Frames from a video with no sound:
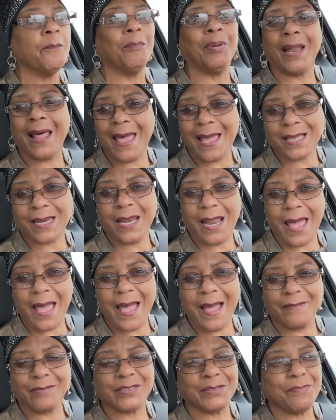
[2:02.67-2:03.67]
Black
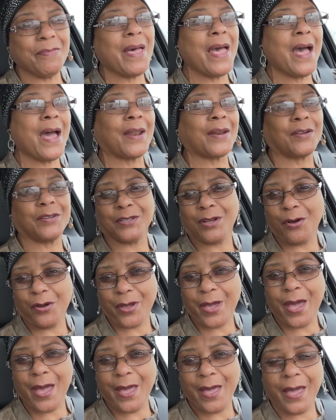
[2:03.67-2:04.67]
Lives Matter,
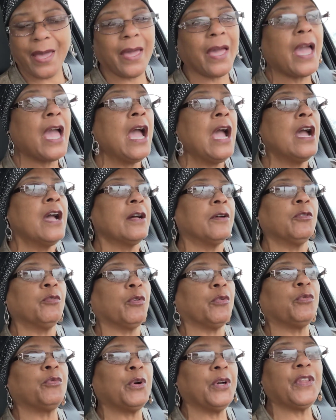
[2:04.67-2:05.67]
okay?
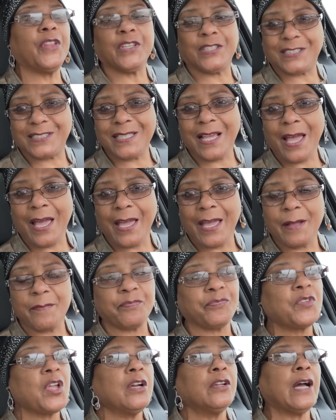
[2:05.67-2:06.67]
We're the same.
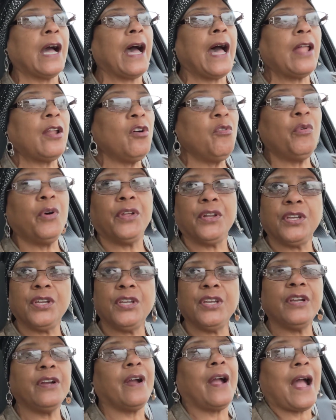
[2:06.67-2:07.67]
I don't want to
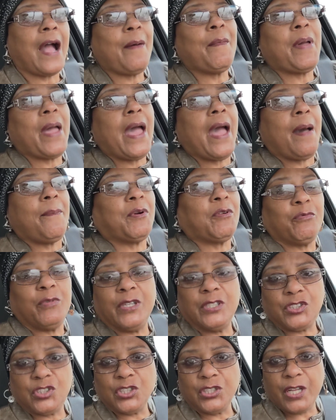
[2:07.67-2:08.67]
hear I'm
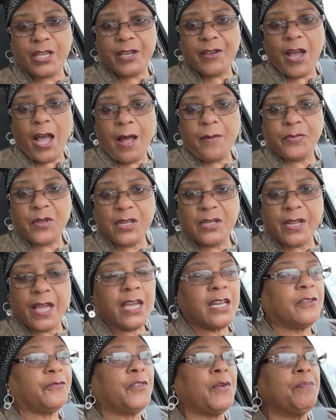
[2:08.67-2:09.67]
Aborigine, I'm the
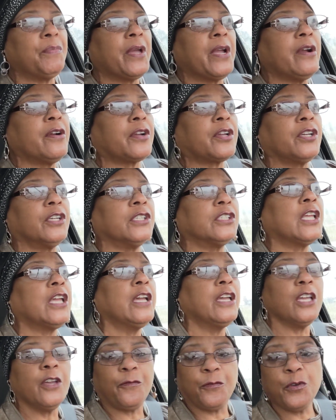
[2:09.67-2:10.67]
Native
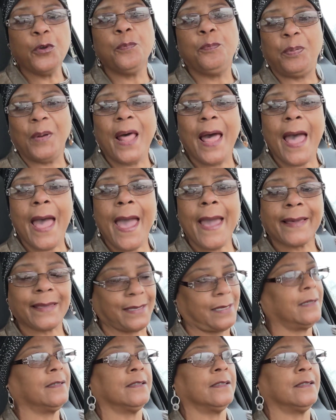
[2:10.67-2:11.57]
American. If you black,